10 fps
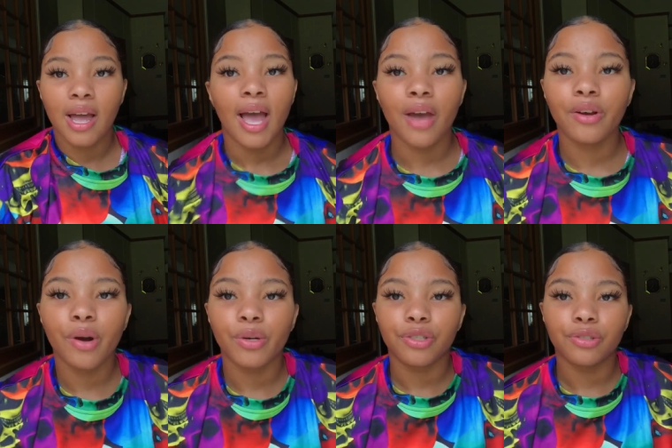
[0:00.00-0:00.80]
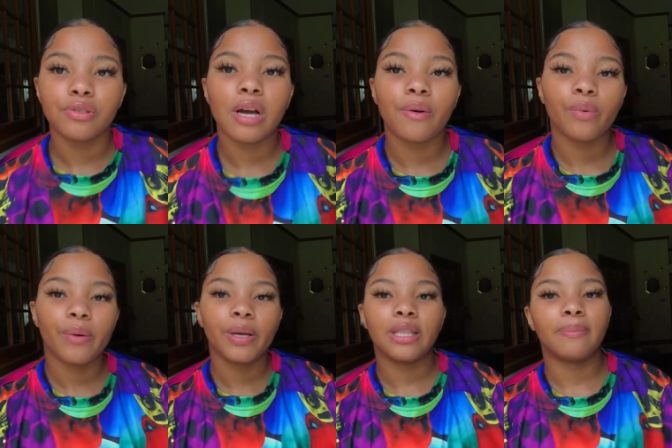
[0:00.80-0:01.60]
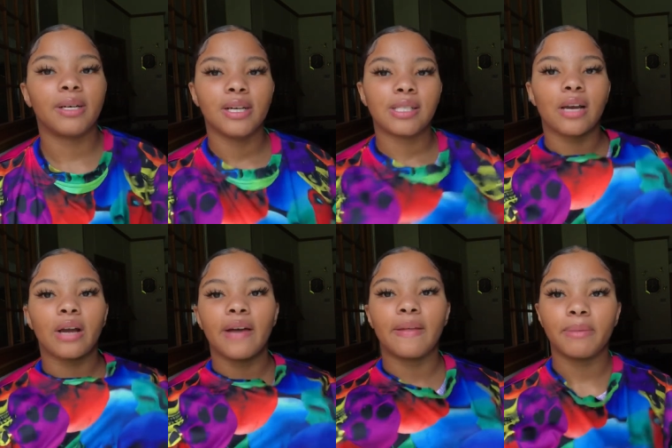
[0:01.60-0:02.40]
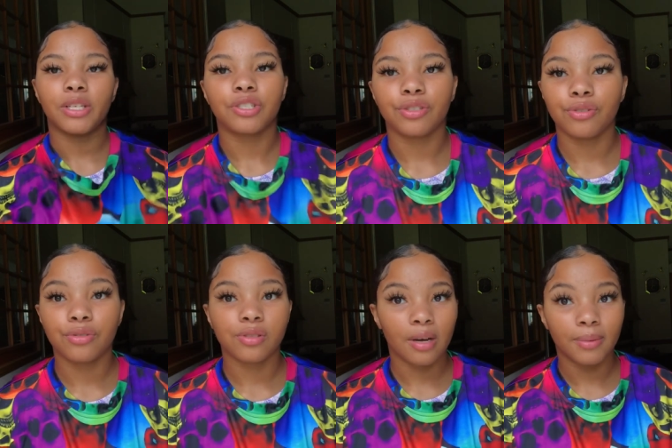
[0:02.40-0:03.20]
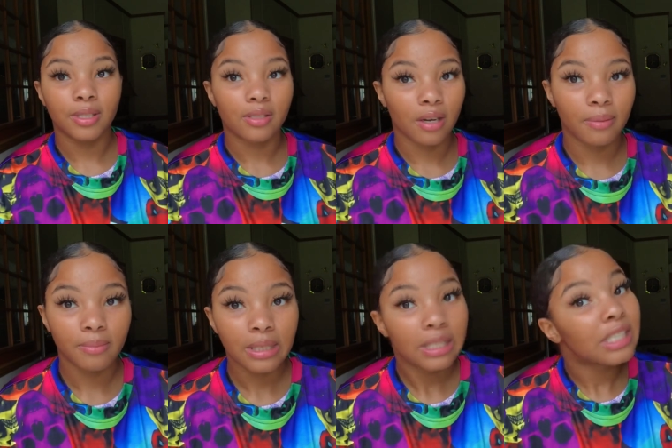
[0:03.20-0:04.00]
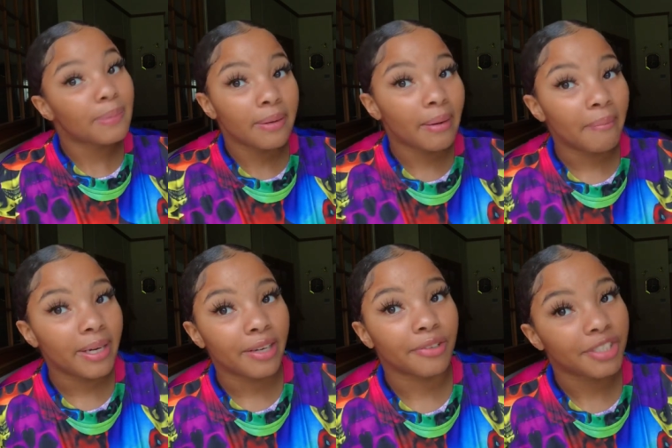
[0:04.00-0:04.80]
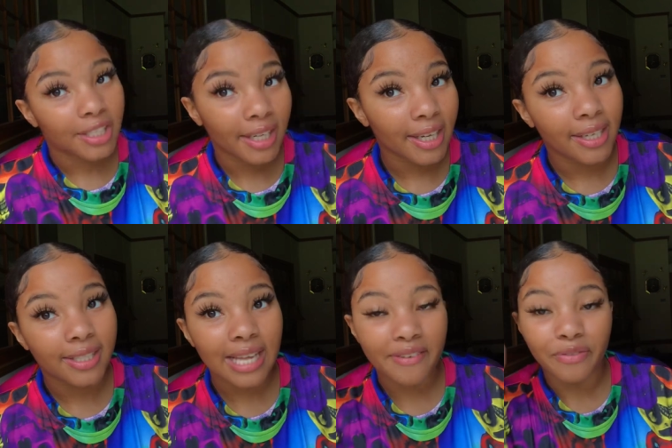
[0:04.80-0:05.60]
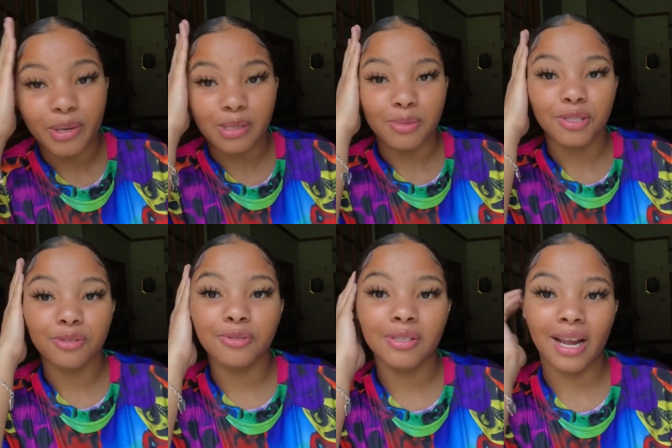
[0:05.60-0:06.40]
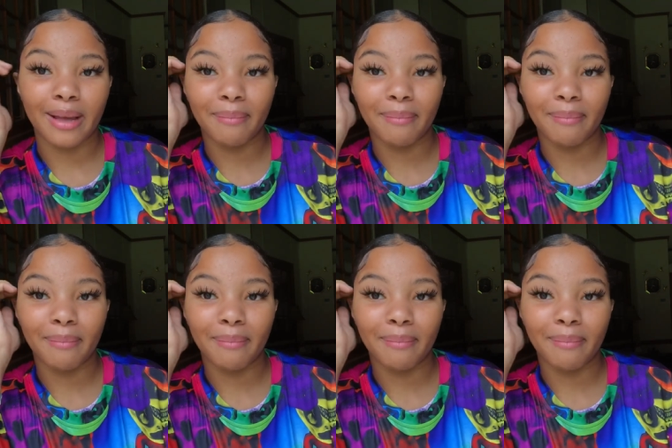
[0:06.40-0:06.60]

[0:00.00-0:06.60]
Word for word: i don't know what shoes i would wear with it because i don't have that many shoes so i'm going to start spending my money on Shein and saving for some shoes so that I could